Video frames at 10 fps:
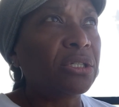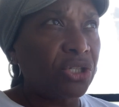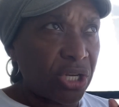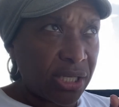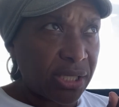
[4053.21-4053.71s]

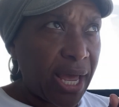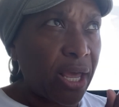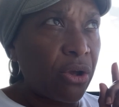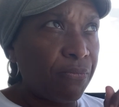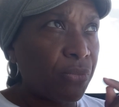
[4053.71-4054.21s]
just like
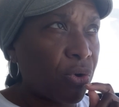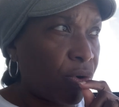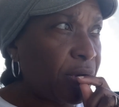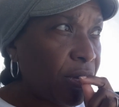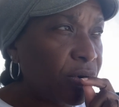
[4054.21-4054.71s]

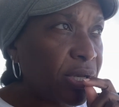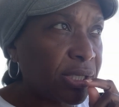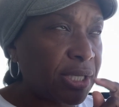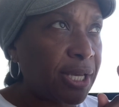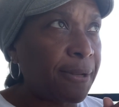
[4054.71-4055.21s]
Cornelius
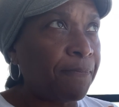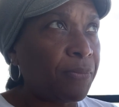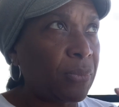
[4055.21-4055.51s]
did.